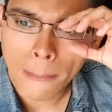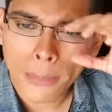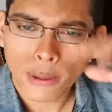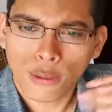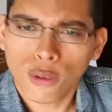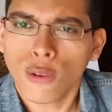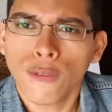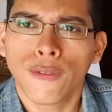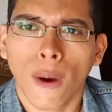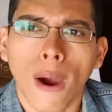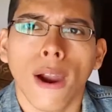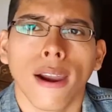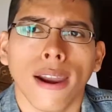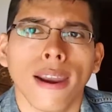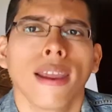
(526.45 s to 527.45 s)
but so
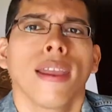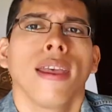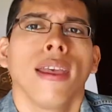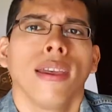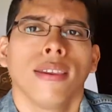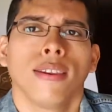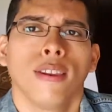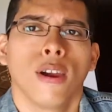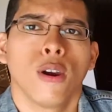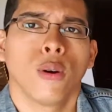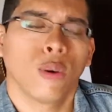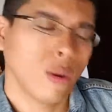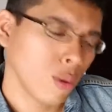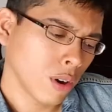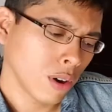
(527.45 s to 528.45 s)
far, you
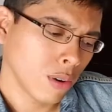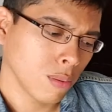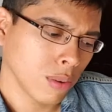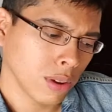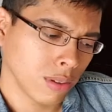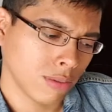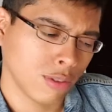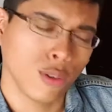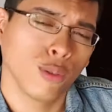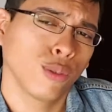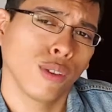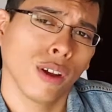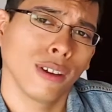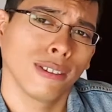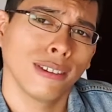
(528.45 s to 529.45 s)
know, two
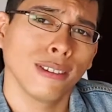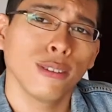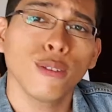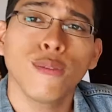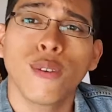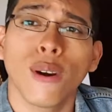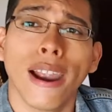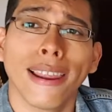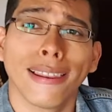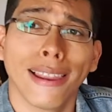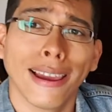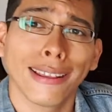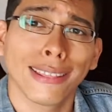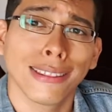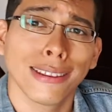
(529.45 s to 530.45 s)
songs in, so far I
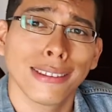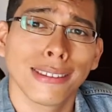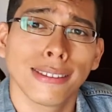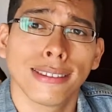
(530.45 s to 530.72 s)
like this.